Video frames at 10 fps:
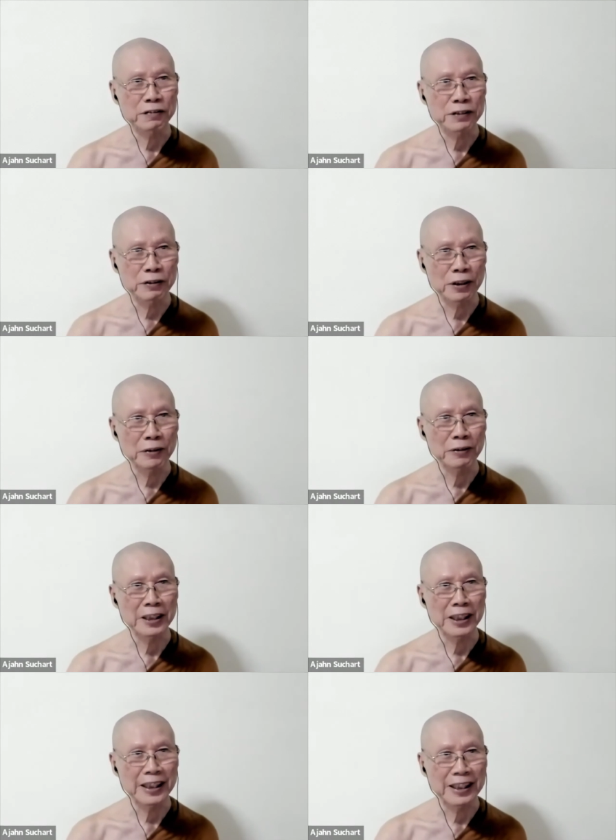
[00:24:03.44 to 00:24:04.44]
feel
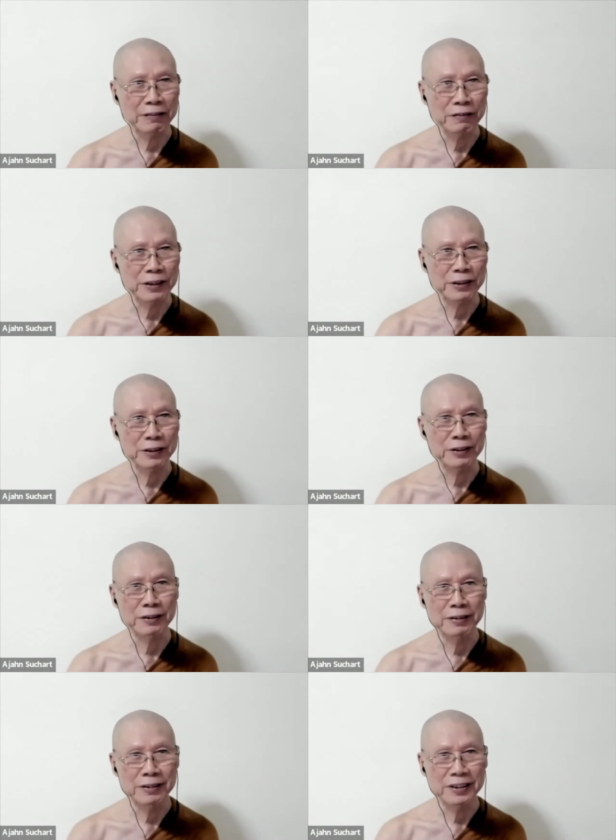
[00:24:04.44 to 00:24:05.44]
lonely and feel
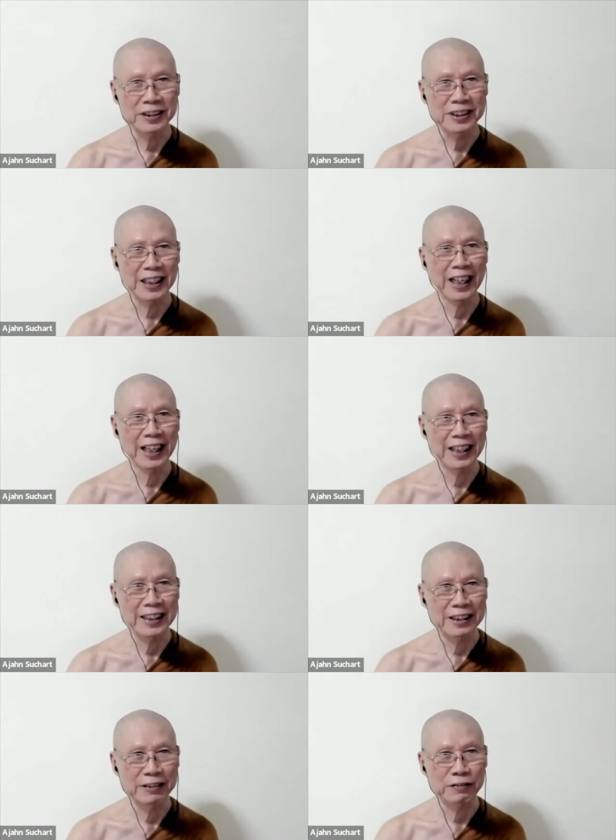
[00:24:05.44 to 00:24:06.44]

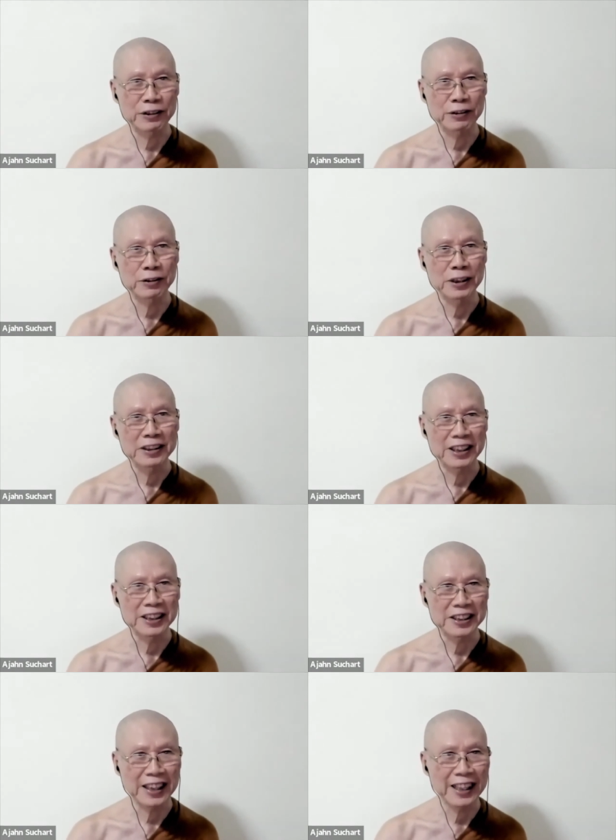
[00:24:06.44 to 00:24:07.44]
sad and feel the
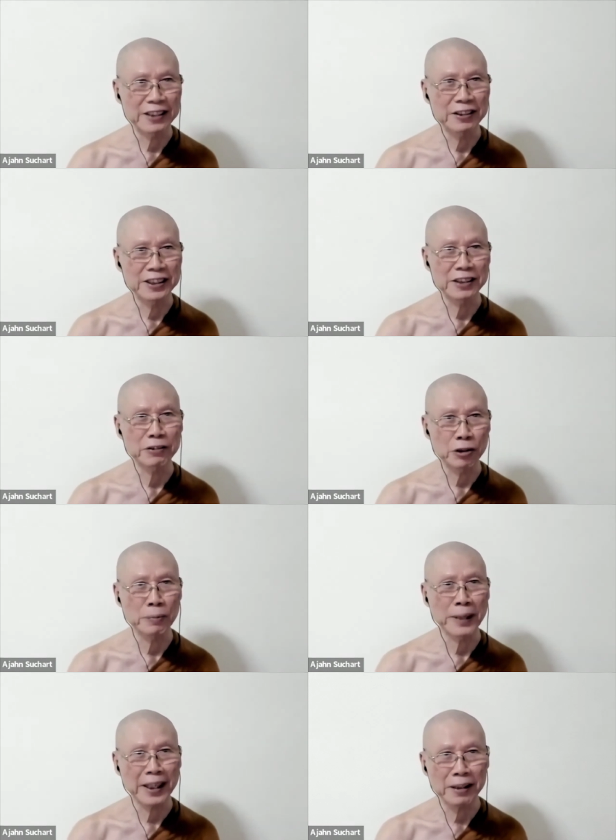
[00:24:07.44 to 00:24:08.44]
desire to need to go
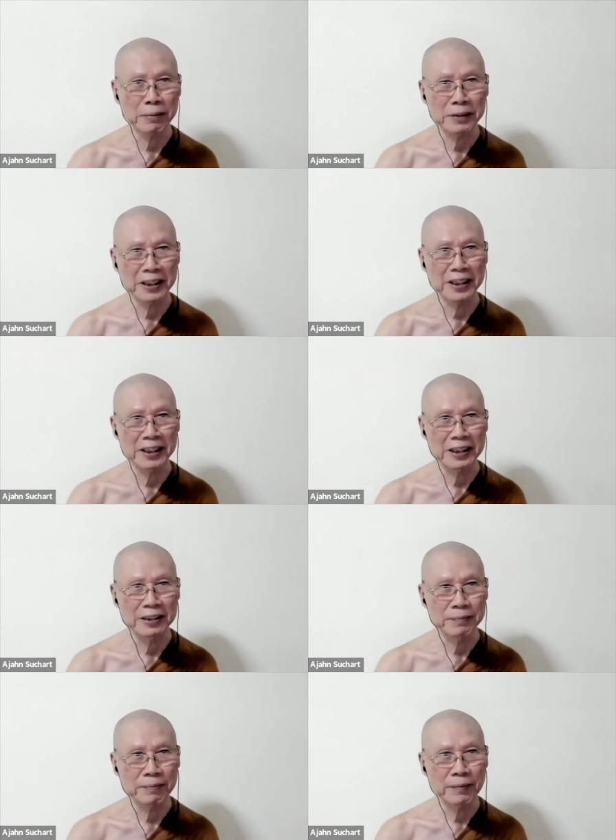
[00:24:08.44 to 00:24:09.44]
back up again.
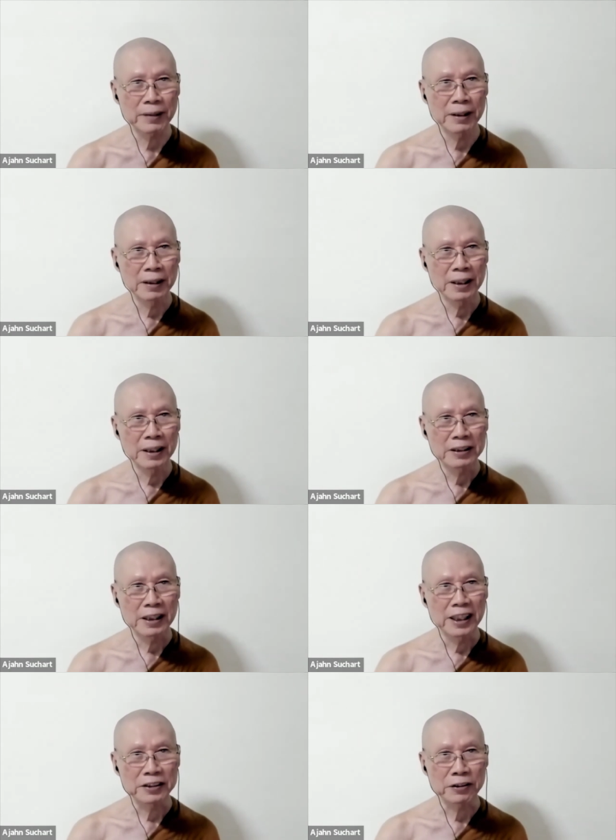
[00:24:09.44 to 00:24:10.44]

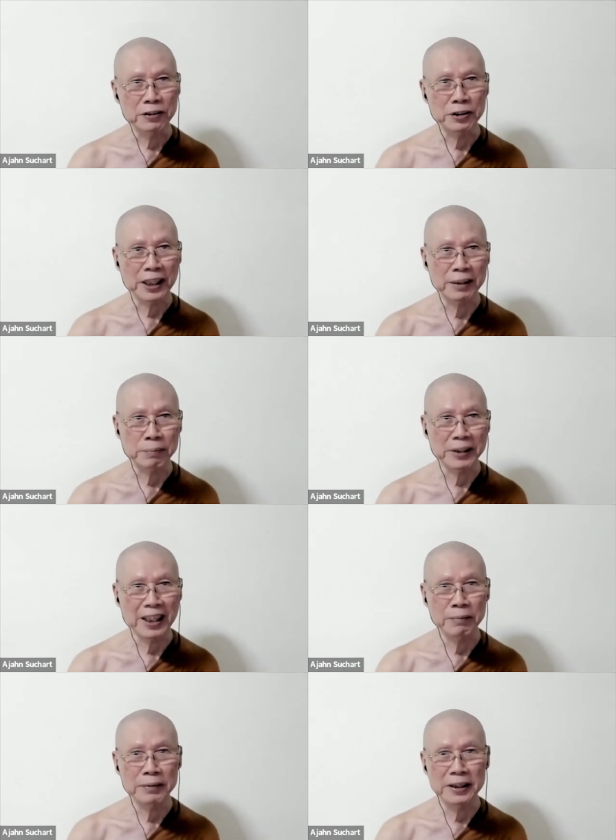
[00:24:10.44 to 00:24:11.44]
And so you can
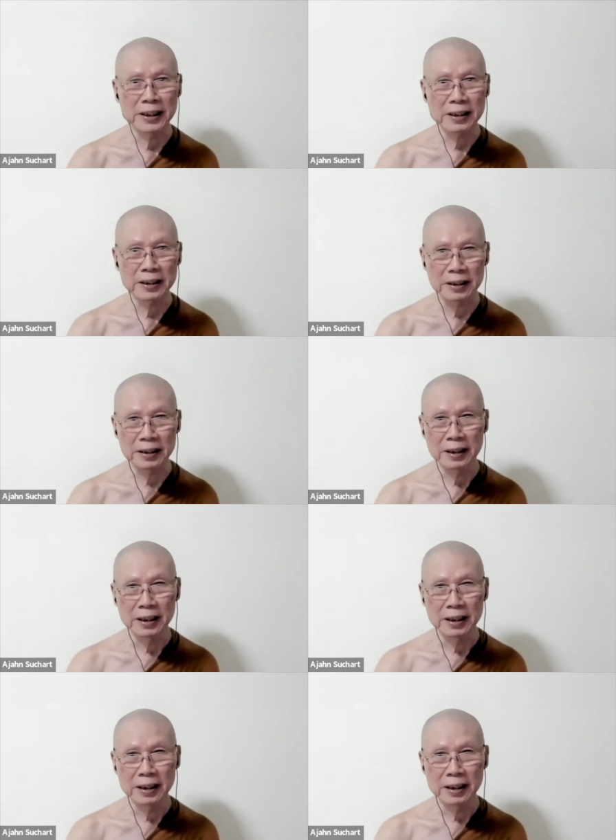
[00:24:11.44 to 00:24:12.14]
become addicted.